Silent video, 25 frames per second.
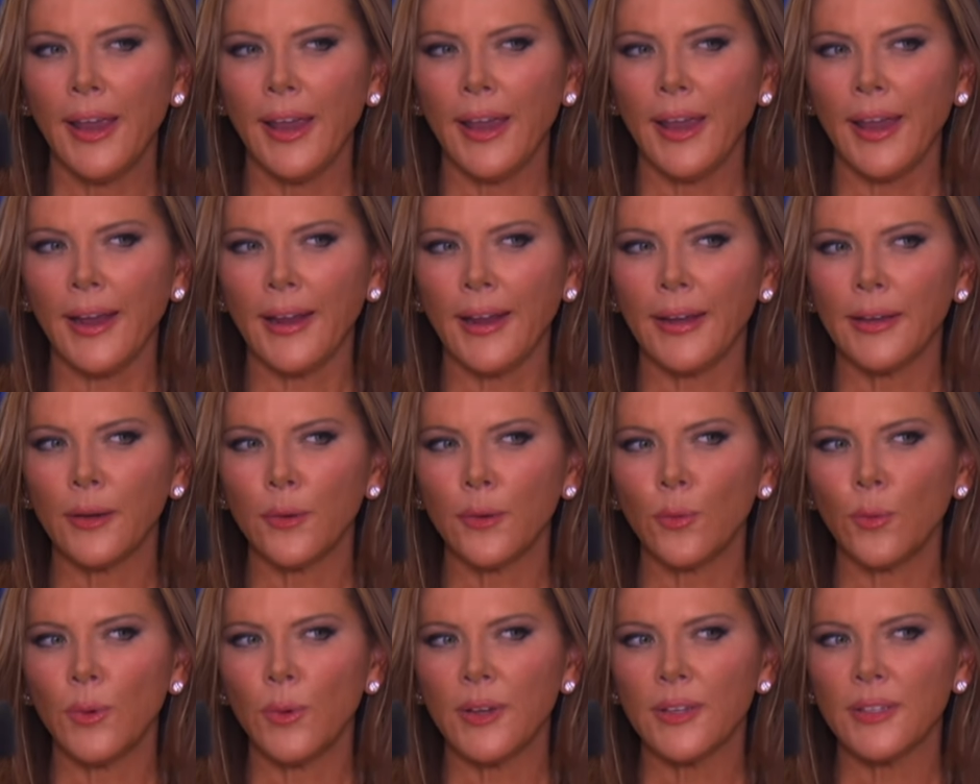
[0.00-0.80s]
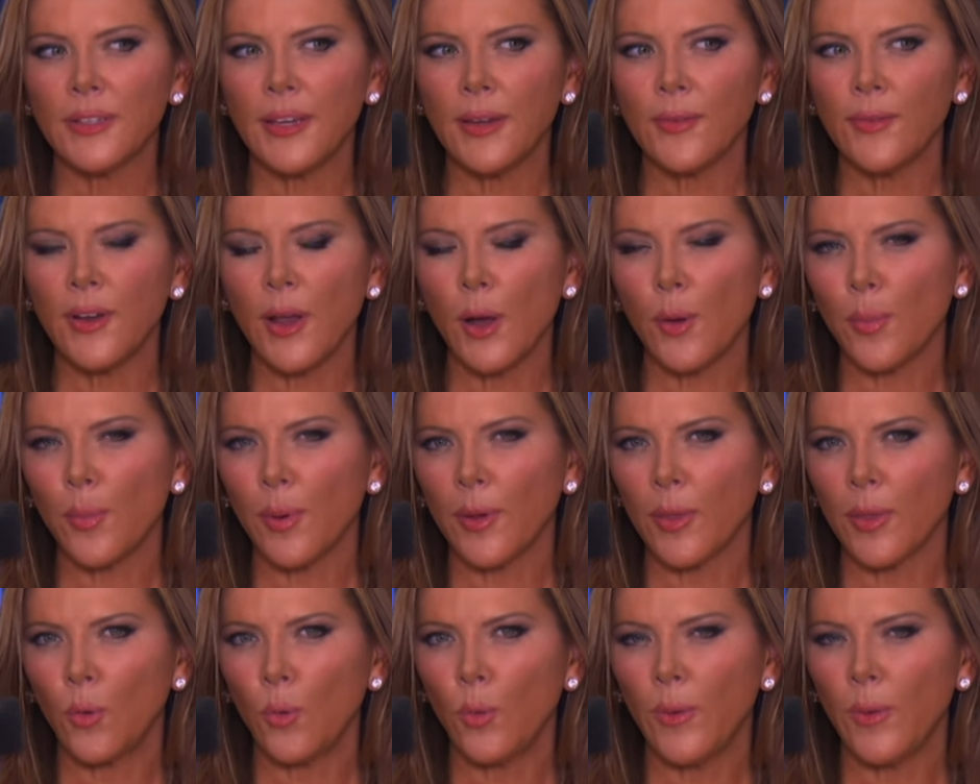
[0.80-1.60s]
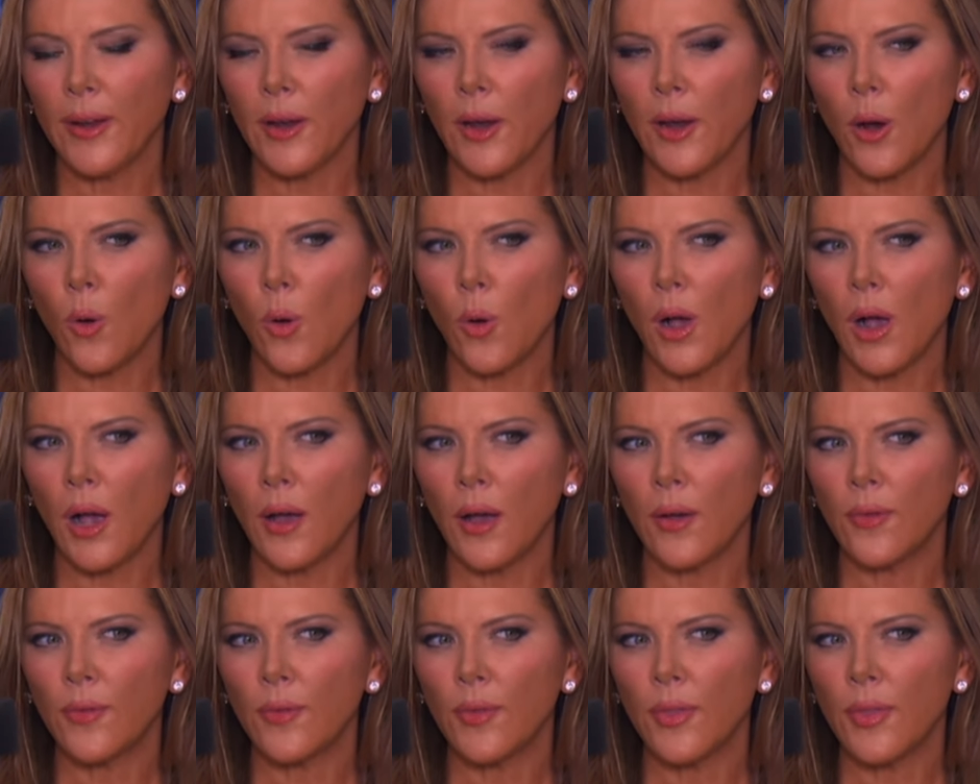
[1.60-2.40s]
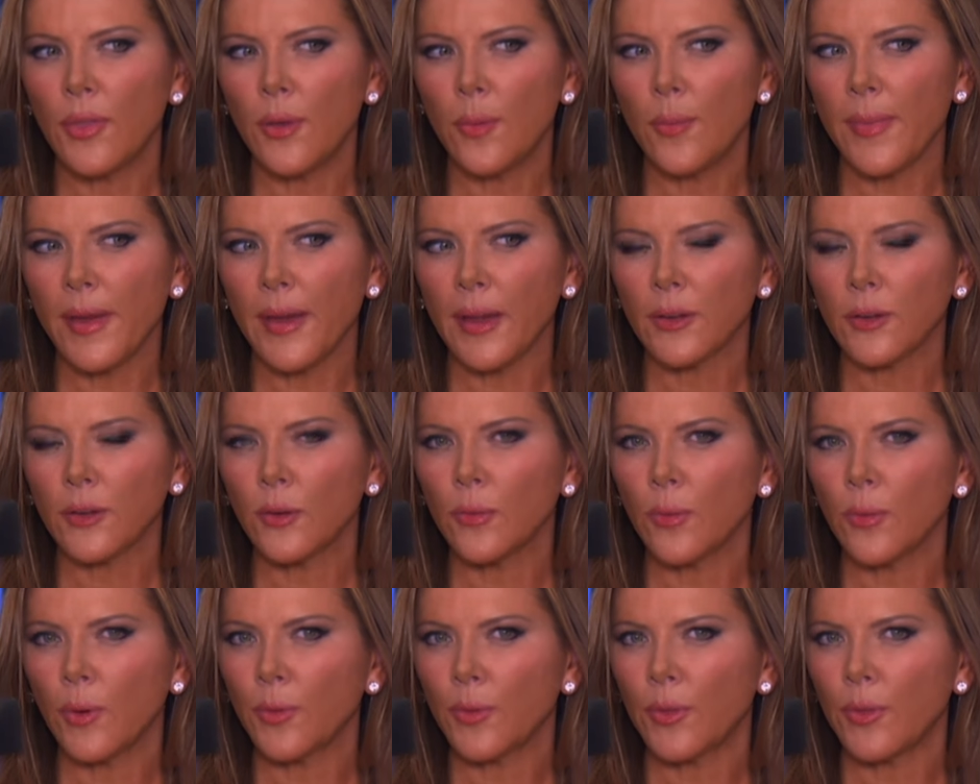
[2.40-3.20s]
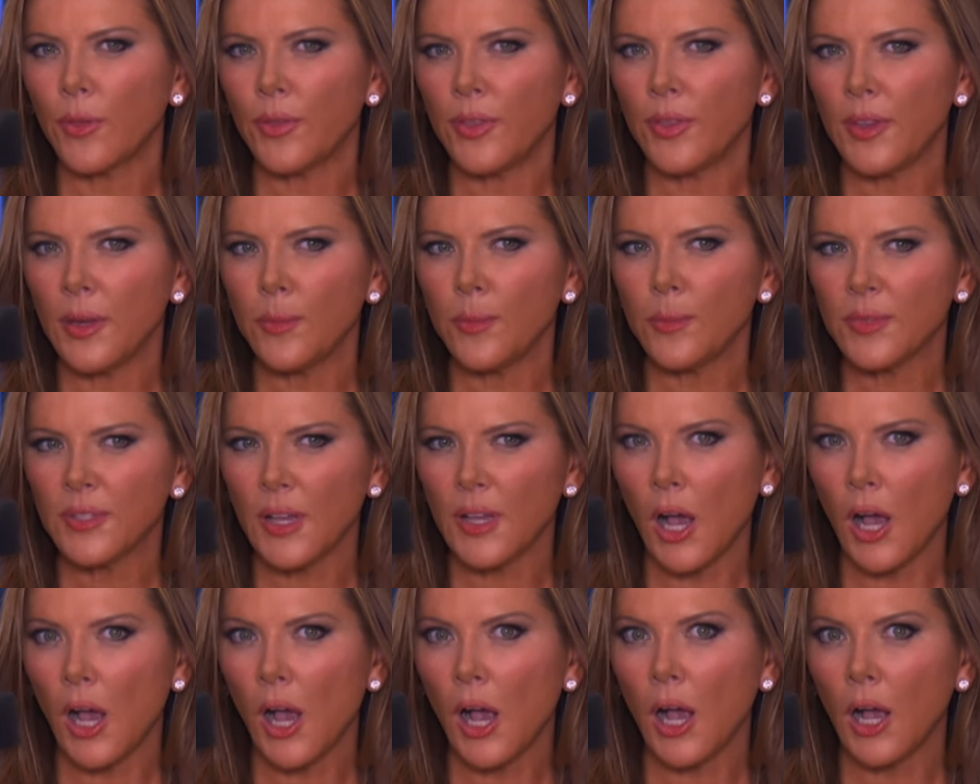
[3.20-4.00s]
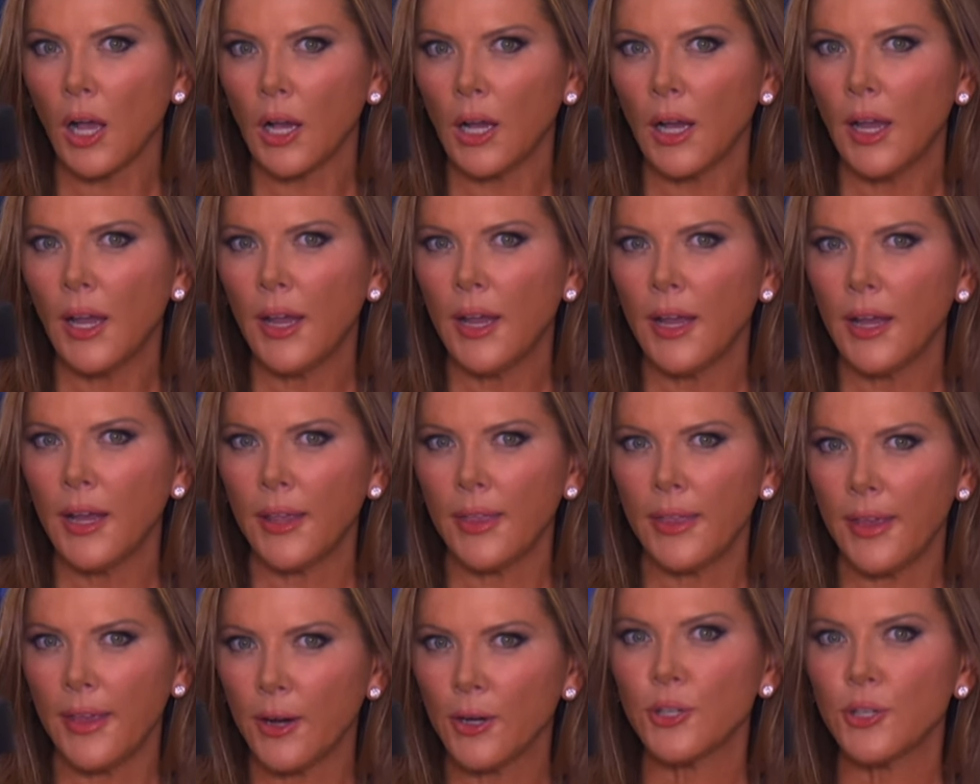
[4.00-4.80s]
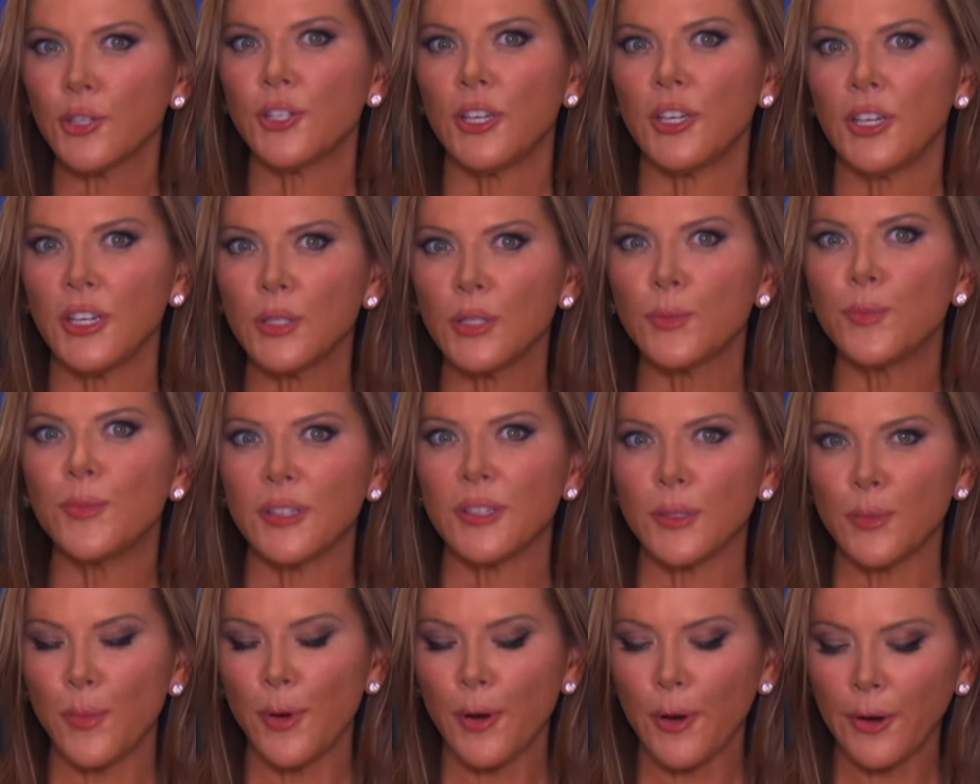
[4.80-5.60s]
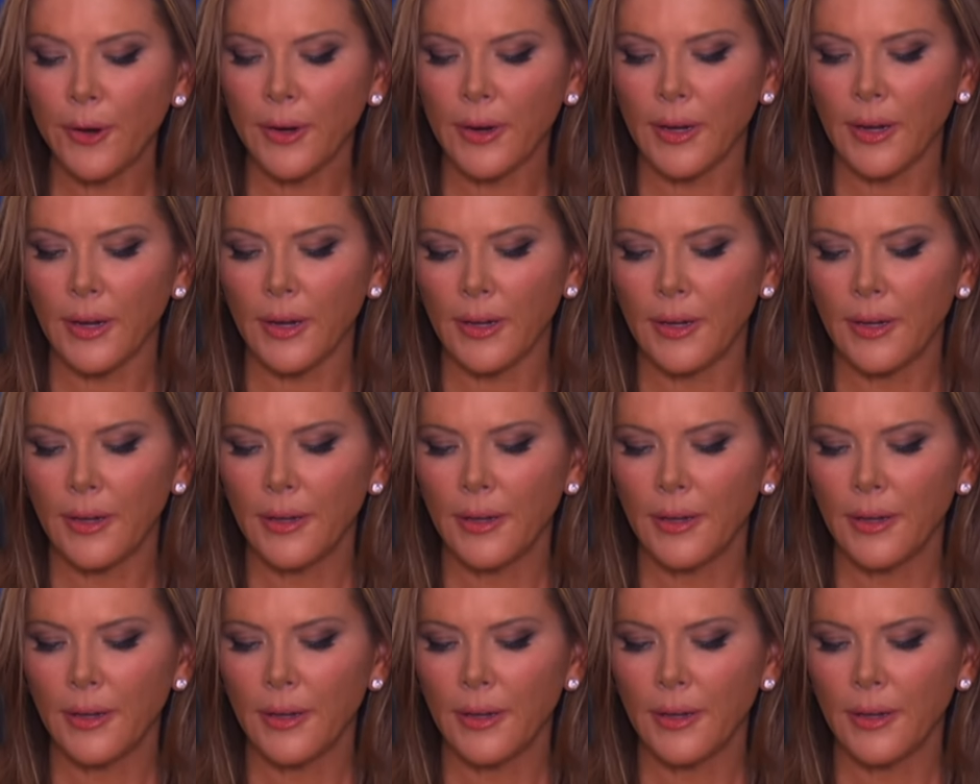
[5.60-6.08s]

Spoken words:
And it was given out by the widow of the man who wrote the theme song, There She Is, Miss America.